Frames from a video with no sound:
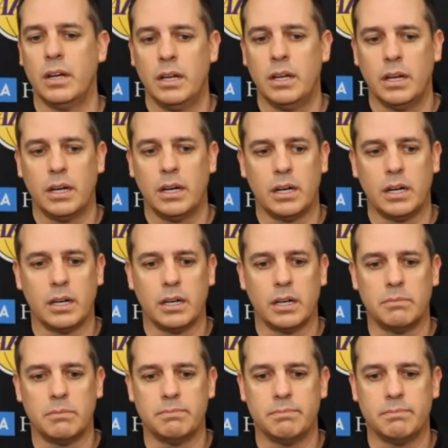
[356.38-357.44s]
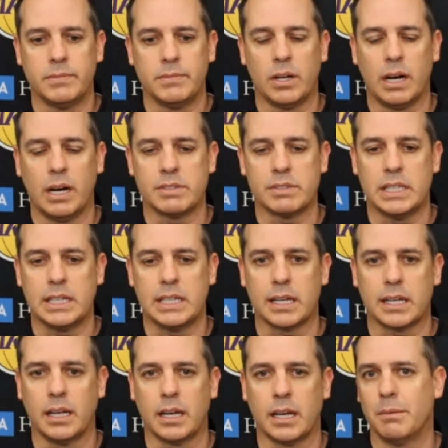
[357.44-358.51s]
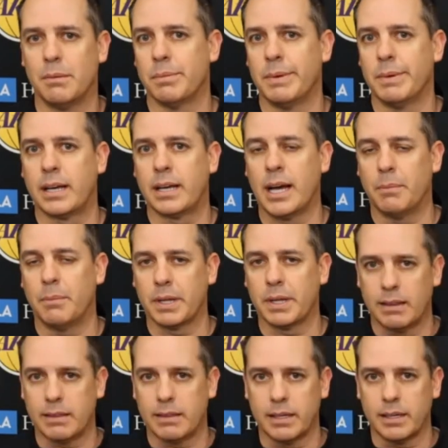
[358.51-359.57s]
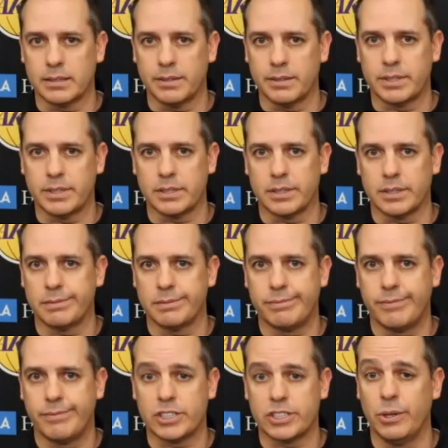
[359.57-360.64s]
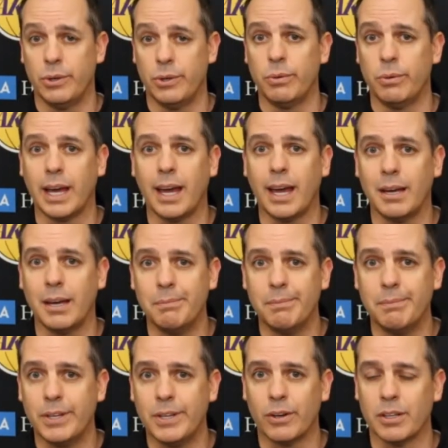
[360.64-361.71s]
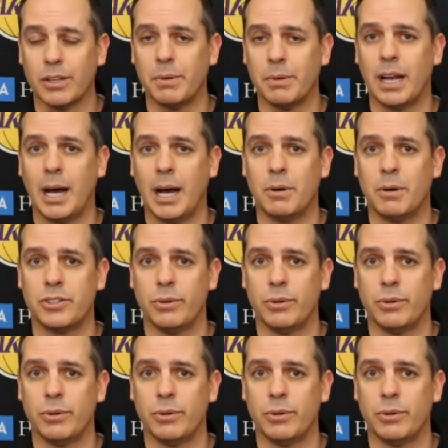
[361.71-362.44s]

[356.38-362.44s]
um, you know, obviously that can complicate complicate things. If it's a if it's a noon game, you're limited how much you can